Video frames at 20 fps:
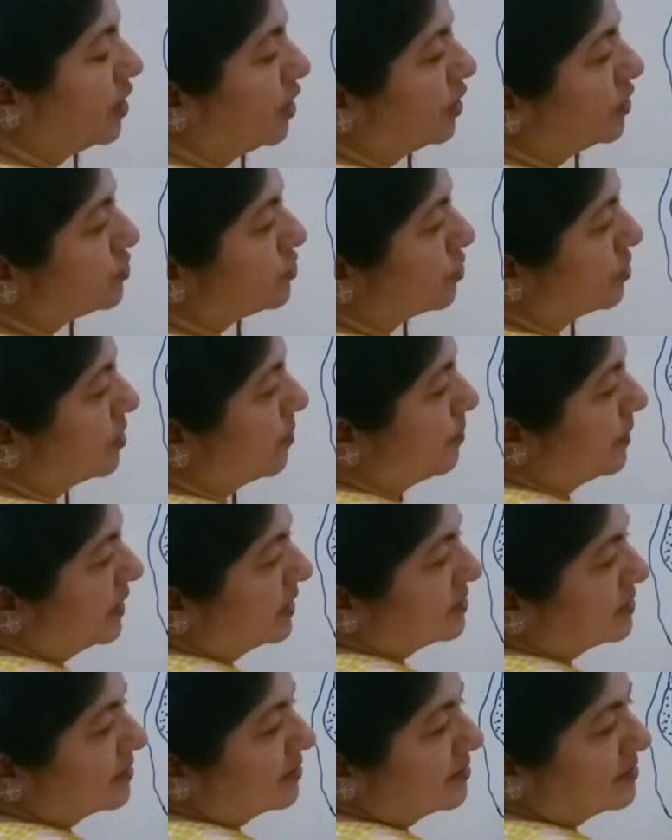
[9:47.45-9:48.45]
So the
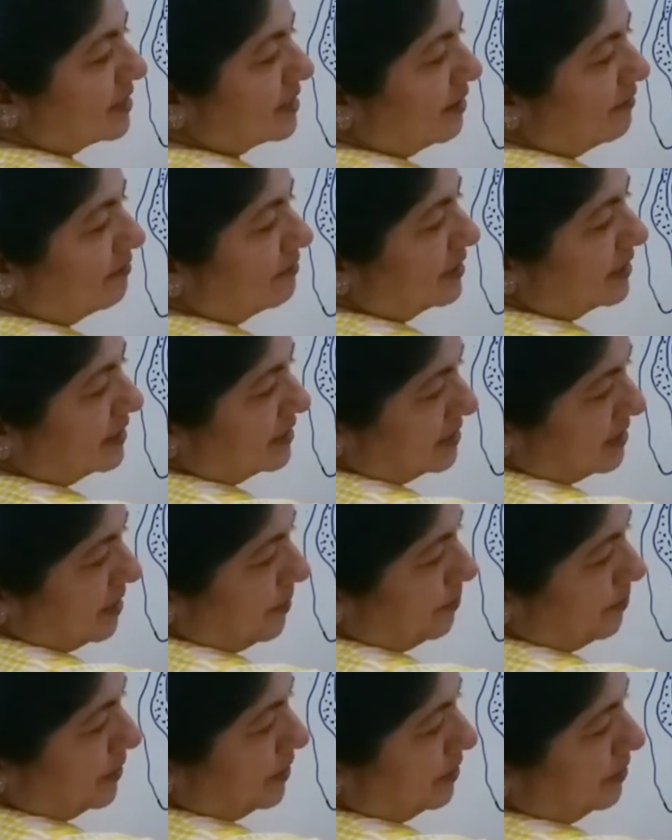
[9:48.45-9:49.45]
basal cell will
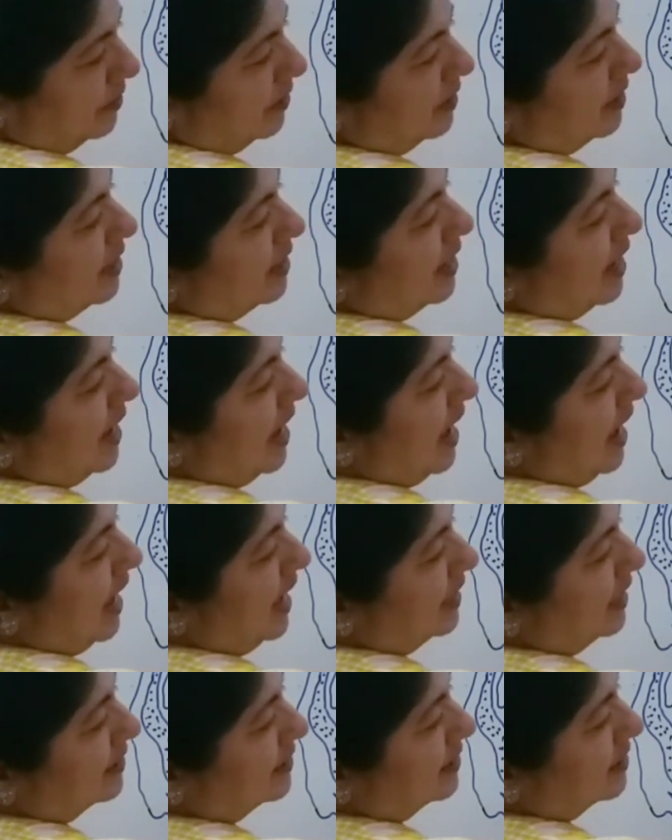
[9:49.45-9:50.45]
disappear and the